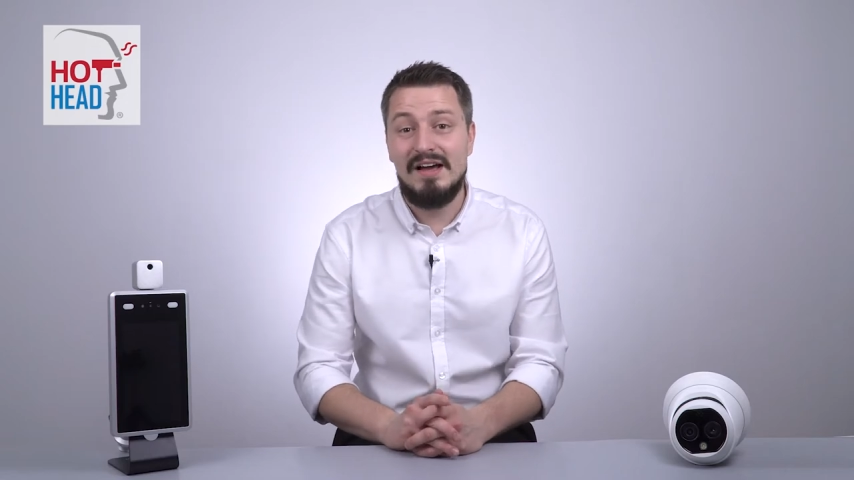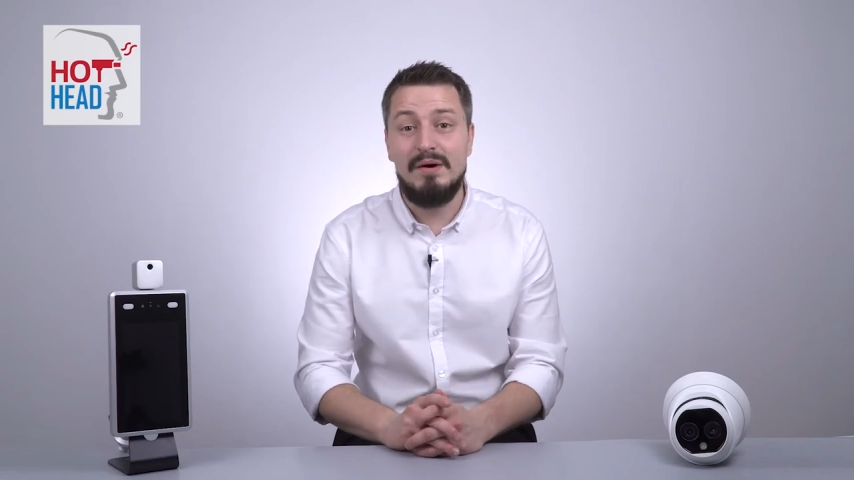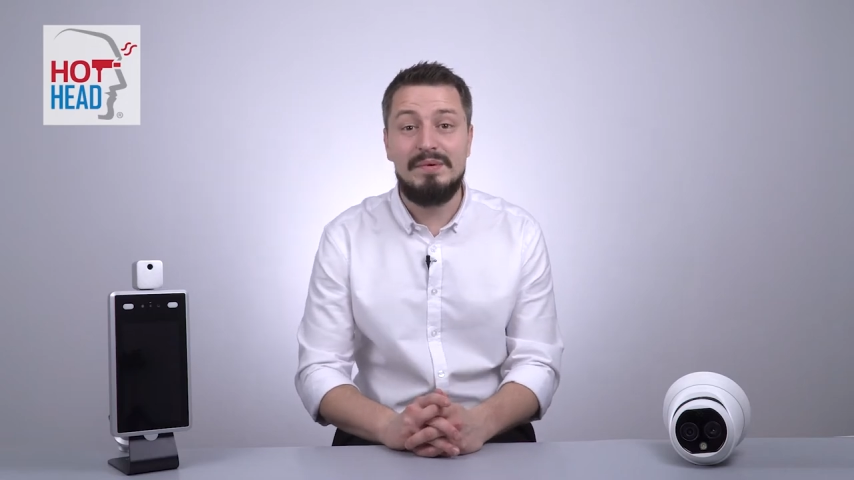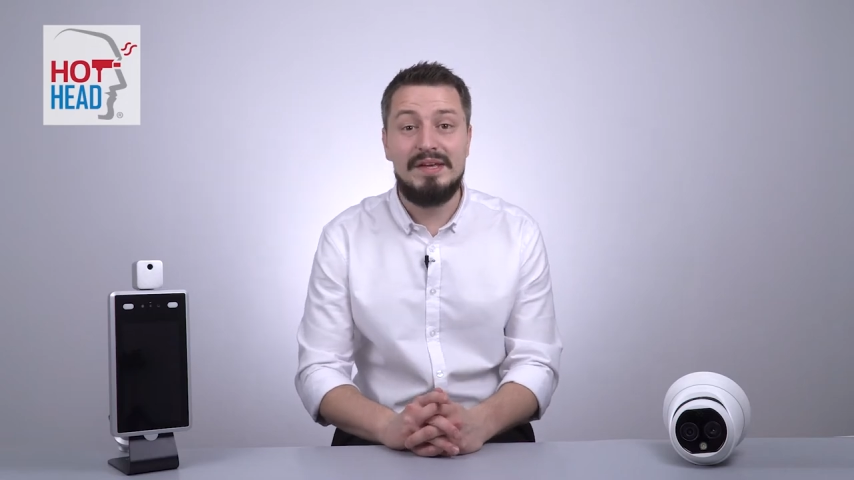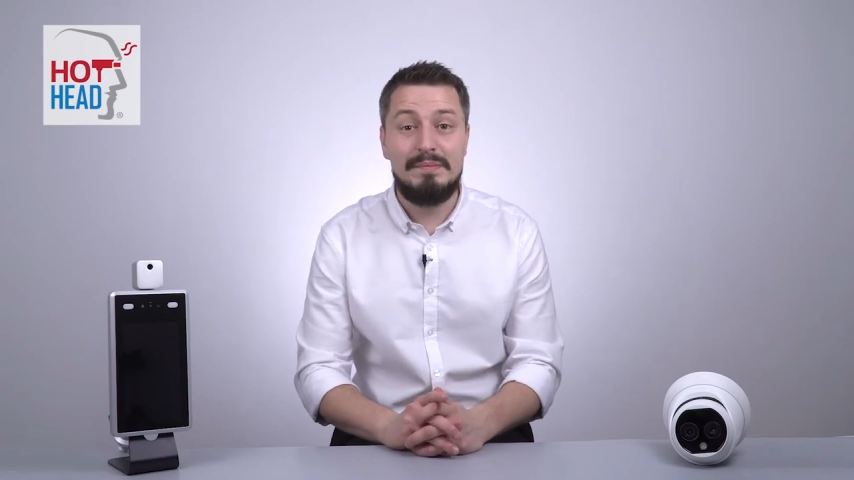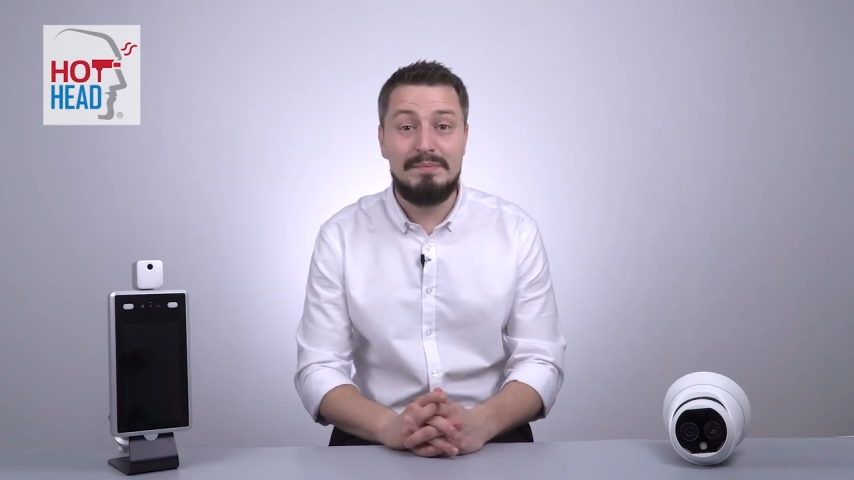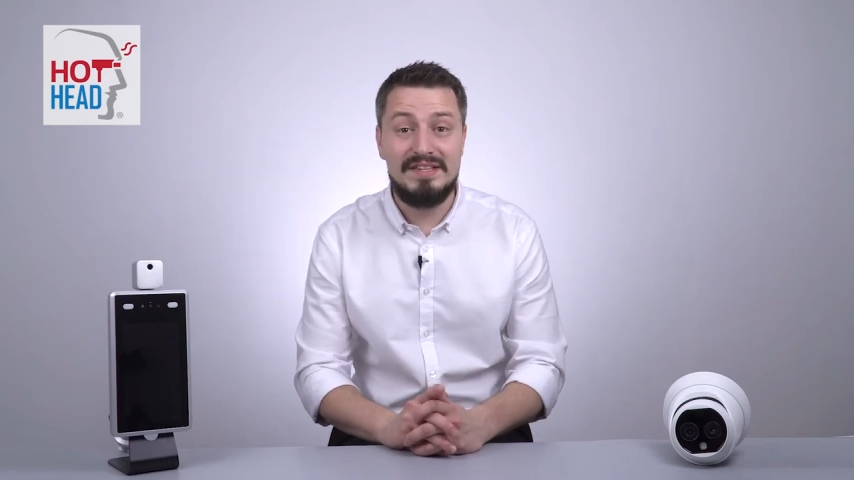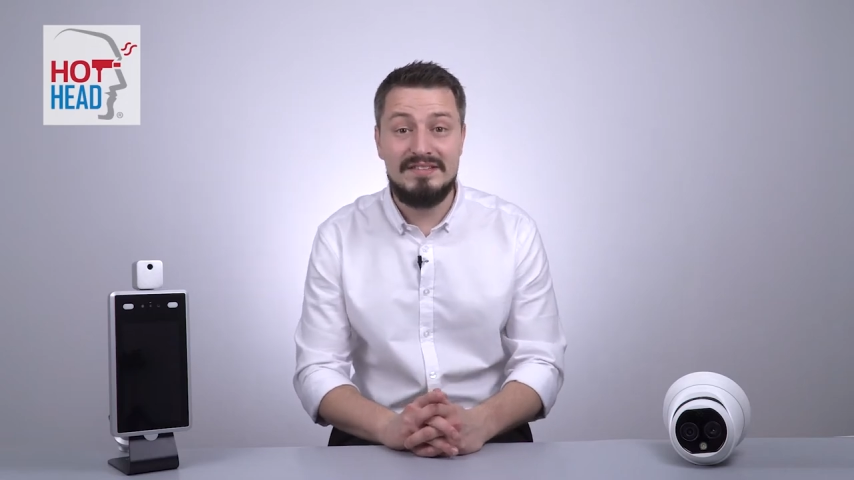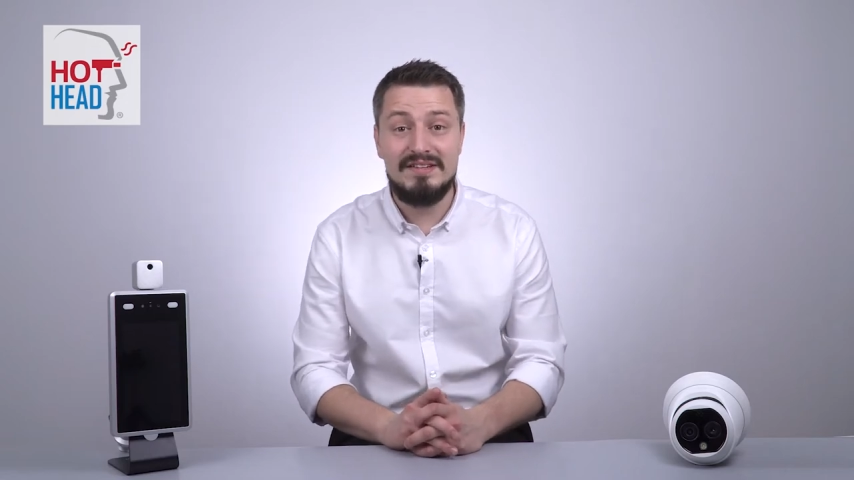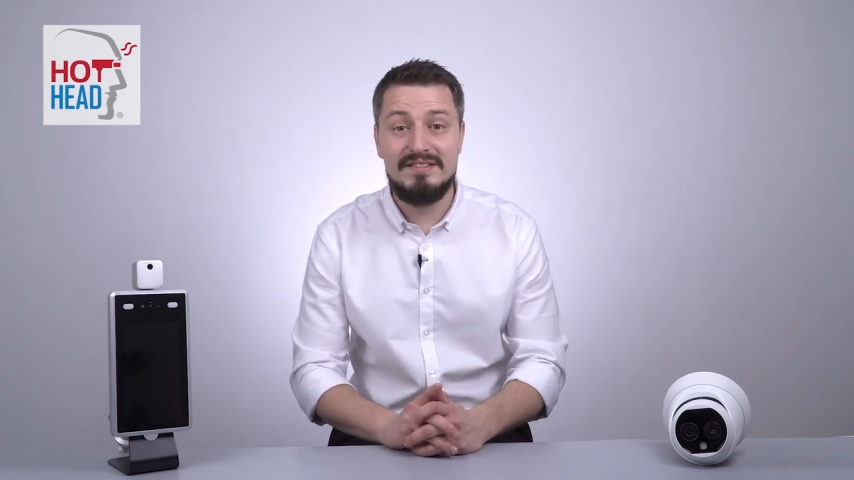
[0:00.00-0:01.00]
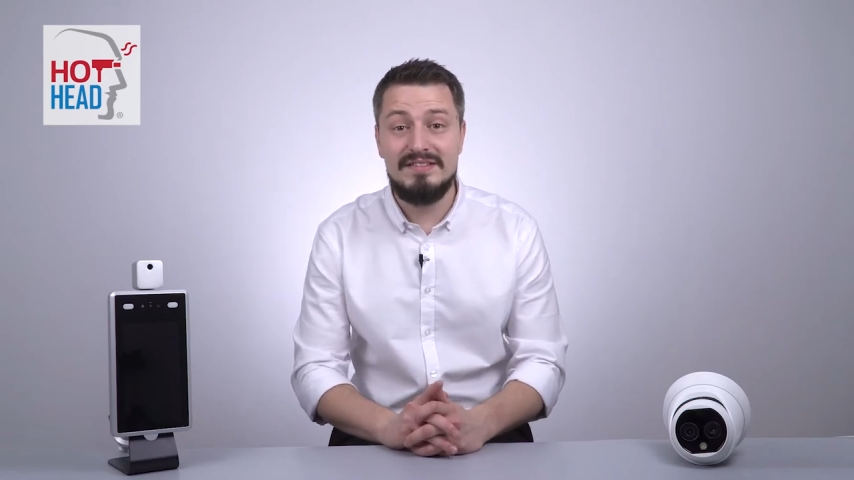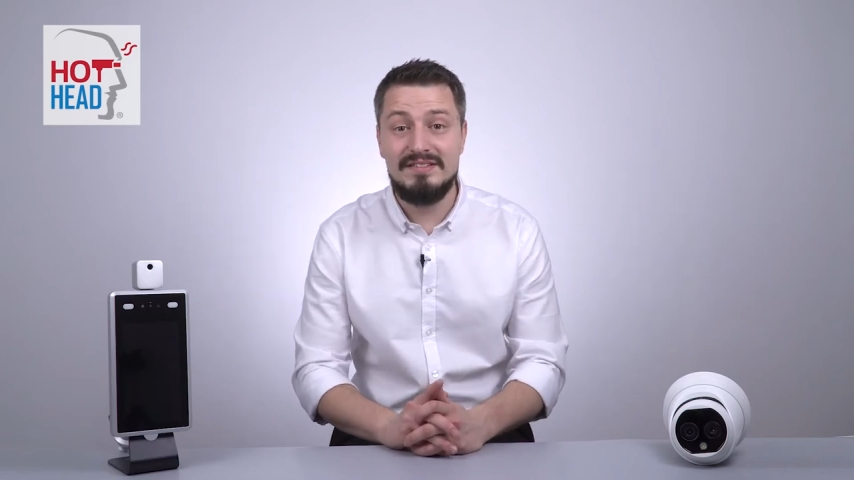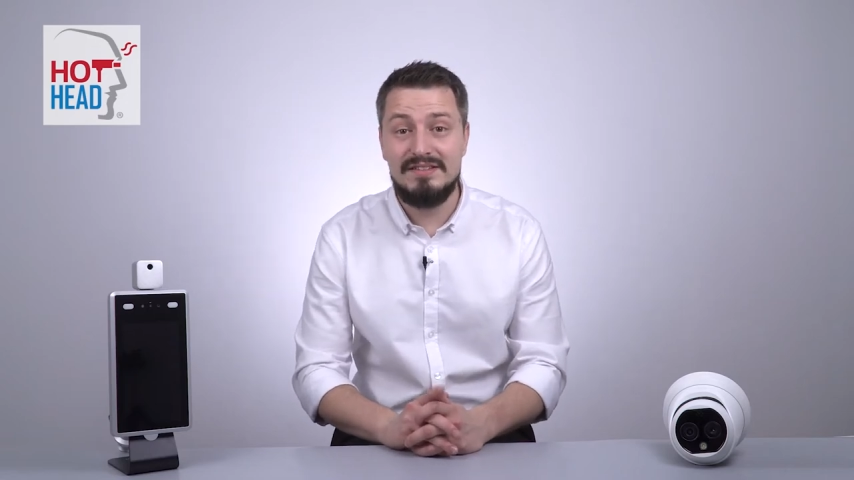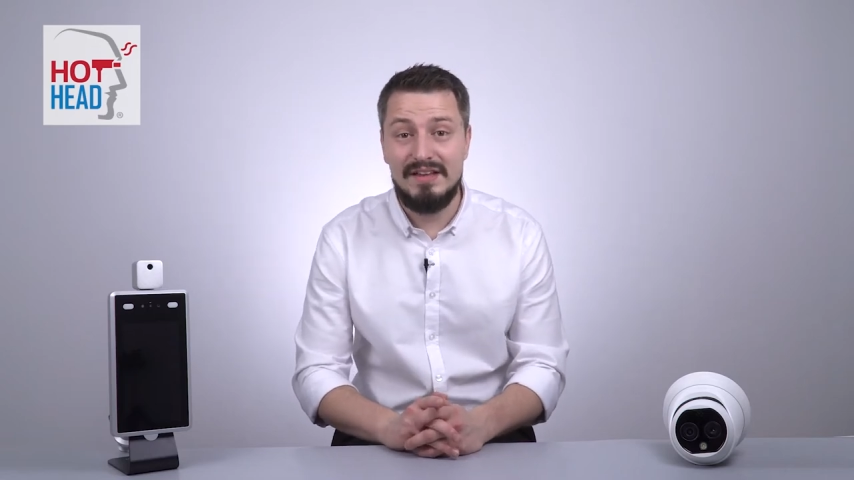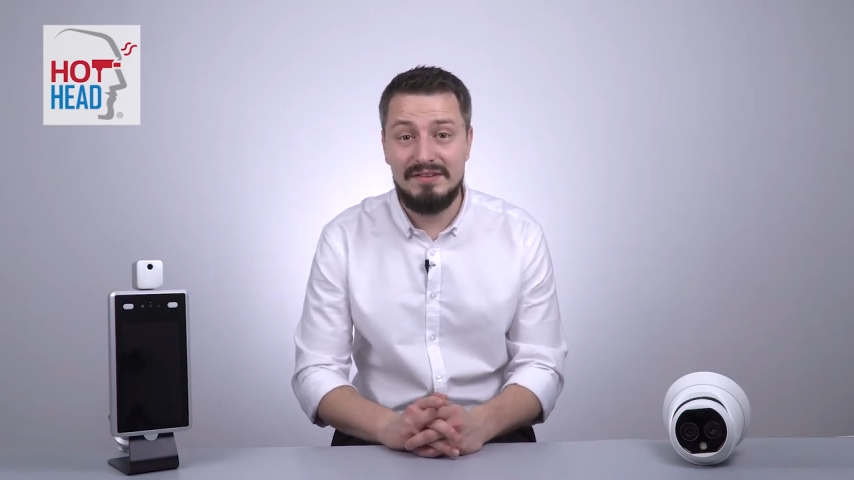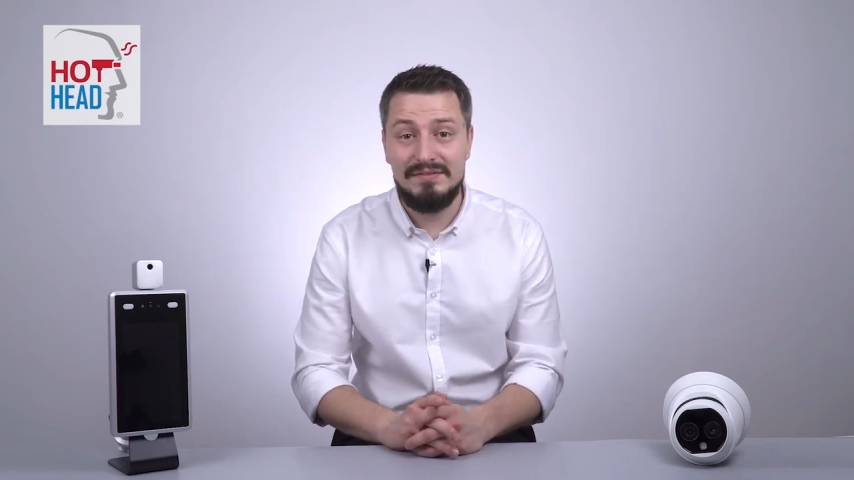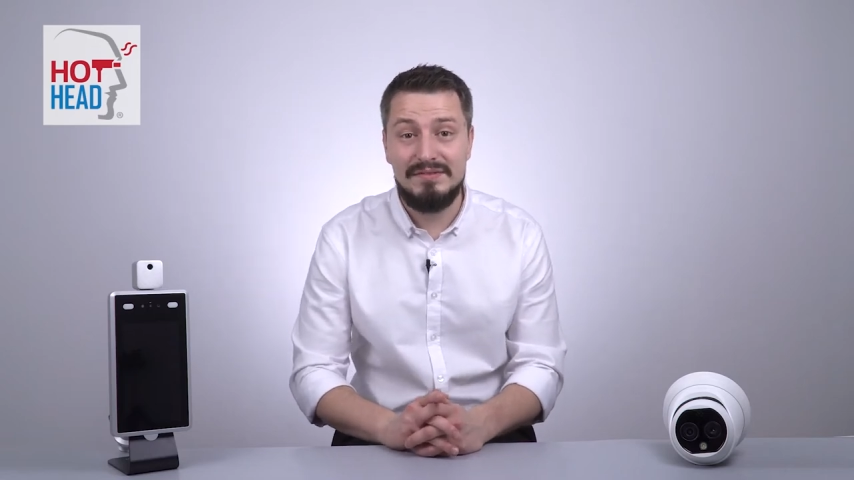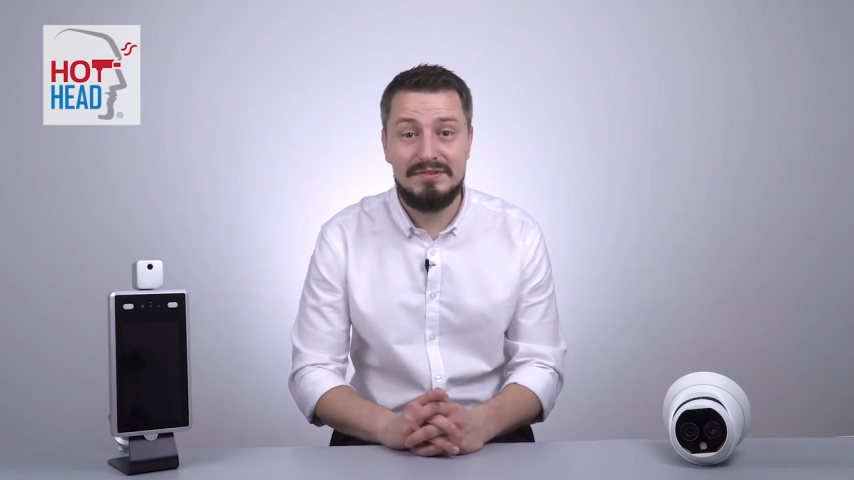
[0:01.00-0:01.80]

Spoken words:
help keep businesses safe